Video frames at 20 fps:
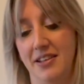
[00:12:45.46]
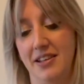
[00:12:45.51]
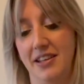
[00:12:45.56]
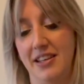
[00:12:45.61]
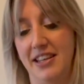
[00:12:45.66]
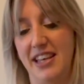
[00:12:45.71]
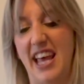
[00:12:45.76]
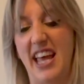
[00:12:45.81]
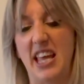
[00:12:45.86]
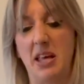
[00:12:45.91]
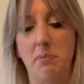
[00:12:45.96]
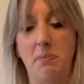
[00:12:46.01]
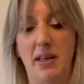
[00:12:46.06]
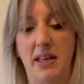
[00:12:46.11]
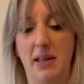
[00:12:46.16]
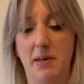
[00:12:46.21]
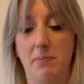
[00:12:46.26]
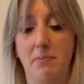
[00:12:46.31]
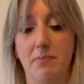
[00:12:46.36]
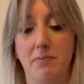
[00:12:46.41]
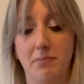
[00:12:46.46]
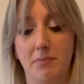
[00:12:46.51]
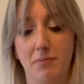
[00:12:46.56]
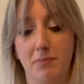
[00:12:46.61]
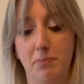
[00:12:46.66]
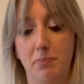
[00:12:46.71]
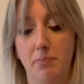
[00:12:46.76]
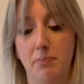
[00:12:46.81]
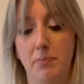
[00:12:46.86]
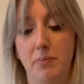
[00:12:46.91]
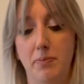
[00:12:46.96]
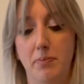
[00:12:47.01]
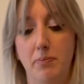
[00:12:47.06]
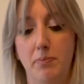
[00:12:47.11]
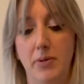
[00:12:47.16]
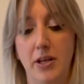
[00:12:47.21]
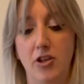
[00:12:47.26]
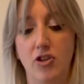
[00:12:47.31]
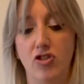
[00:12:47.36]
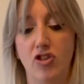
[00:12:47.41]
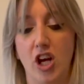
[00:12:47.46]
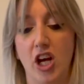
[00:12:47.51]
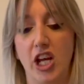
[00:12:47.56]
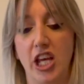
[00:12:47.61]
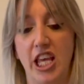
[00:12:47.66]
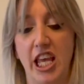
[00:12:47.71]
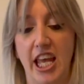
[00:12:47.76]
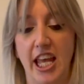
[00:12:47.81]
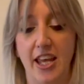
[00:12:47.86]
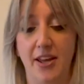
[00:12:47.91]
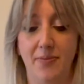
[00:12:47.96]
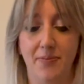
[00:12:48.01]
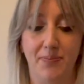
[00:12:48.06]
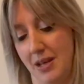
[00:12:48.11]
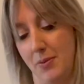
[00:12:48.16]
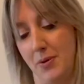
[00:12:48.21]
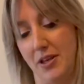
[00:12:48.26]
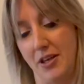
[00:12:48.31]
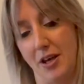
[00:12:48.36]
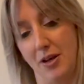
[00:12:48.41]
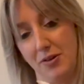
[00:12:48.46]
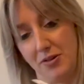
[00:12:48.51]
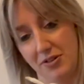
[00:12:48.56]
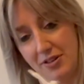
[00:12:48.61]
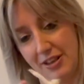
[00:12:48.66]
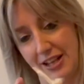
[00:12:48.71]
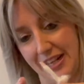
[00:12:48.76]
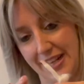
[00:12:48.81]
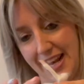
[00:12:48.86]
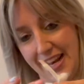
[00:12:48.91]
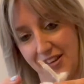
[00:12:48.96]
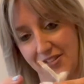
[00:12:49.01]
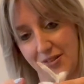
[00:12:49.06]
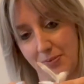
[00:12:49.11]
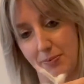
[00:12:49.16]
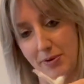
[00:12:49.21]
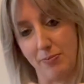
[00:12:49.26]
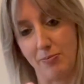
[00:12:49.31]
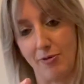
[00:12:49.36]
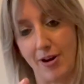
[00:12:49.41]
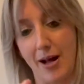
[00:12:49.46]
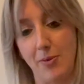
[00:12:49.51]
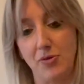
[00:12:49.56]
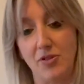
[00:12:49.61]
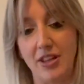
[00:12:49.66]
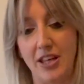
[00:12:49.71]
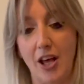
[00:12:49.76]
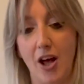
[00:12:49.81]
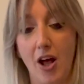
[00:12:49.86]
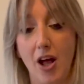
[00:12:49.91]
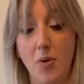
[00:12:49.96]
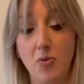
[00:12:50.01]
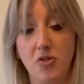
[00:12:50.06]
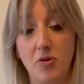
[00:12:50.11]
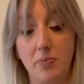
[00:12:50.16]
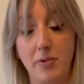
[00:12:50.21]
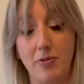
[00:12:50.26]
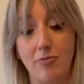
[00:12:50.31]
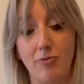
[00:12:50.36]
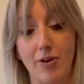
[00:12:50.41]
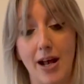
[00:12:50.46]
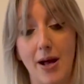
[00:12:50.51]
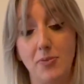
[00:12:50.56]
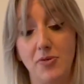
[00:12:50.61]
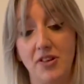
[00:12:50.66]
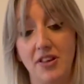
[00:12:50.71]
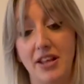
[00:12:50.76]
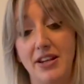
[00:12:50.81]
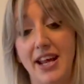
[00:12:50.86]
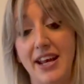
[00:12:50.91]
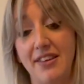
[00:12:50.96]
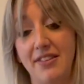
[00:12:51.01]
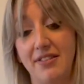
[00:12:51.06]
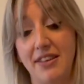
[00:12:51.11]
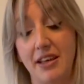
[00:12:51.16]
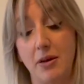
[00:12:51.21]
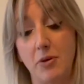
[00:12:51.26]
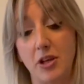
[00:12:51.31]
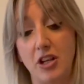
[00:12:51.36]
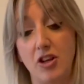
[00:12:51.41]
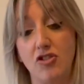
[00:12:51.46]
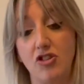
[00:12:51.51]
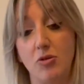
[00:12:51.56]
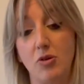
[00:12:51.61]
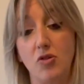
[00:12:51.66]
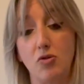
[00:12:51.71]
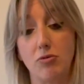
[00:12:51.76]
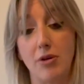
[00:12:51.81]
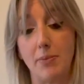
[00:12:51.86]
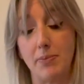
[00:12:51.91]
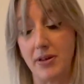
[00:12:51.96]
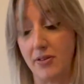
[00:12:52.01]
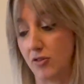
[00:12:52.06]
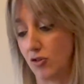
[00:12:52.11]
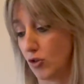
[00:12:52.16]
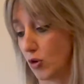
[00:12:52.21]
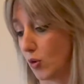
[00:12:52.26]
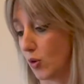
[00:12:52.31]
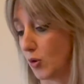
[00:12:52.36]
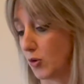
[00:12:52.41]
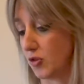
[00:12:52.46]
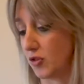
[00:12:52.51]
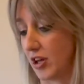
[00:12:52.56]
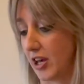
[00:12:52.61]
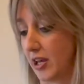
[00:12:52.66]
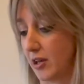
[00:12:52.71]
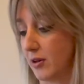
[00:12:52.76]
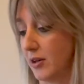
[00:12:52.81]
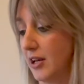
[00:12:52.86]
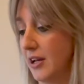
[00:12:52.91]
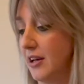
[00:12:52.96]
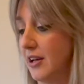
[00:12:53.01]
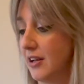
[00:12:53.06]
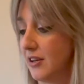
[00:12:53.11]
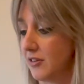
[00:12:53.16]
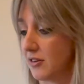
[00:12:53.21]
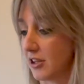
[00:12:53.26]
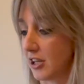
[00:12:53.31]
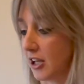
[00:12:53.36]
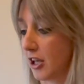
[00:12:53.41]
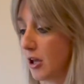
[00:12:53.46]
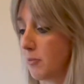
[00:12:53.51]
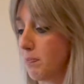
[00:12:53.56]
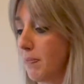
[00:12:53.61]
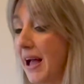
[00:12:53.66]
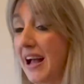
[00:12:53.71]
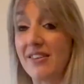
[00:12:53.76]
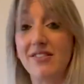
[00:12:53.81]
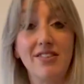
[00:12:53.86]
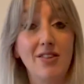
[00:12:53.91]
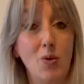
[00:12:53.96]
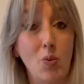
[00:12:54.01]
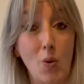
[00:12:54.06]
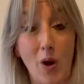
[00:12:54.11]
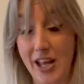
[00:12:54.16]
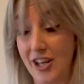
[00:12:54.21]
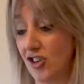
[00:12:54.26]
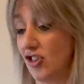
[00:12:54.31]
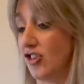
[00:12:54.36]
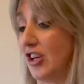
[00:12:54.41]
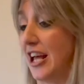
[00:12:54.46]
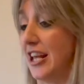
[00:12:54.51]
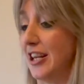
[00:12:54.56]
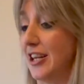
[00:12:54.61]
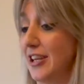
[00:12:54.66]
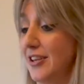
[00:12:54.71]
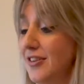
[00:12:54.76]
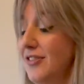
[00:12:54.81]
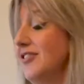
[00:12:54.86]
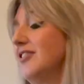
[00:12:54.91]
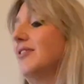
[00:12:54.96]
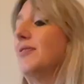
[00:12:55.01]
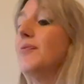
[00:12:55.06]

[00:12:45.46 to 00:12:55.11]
getting a bit chunky. Here we go. So the legs have been wrapped, the arms have been wrapped. So the next thing I'm going to do is wrap his torso. So I'm going to go back to the white Shetland,